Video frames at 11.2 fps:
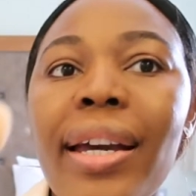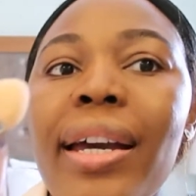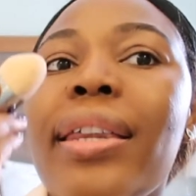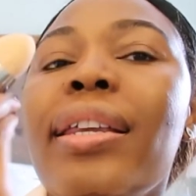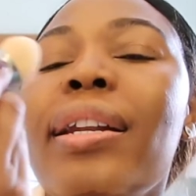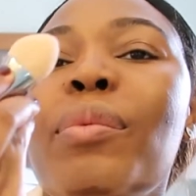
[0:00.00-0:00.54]

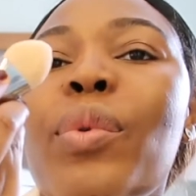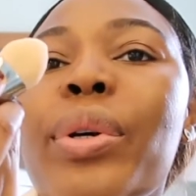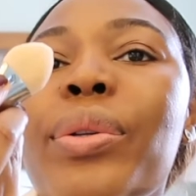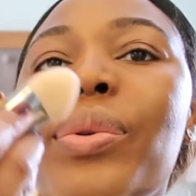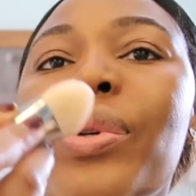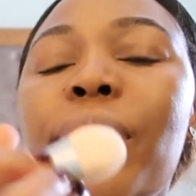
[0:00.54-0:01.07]
And then I'm going
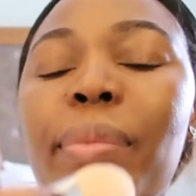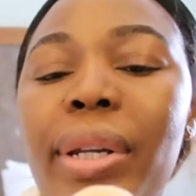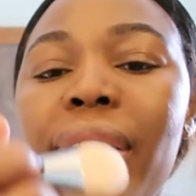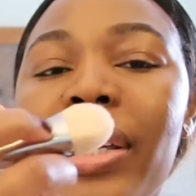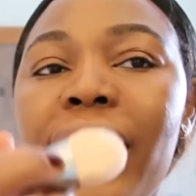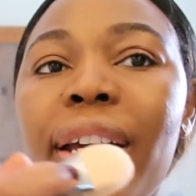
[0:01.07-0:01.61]
to come in
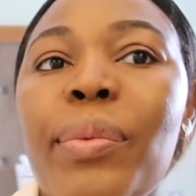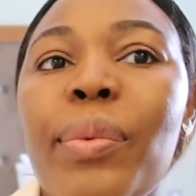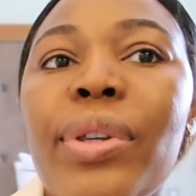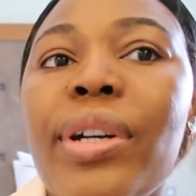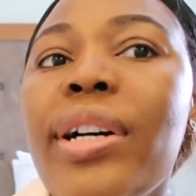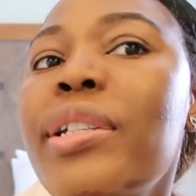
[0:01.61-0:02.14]
again with
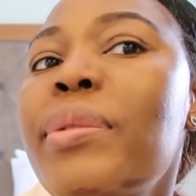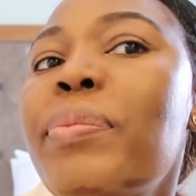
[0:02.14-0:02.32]
the Huda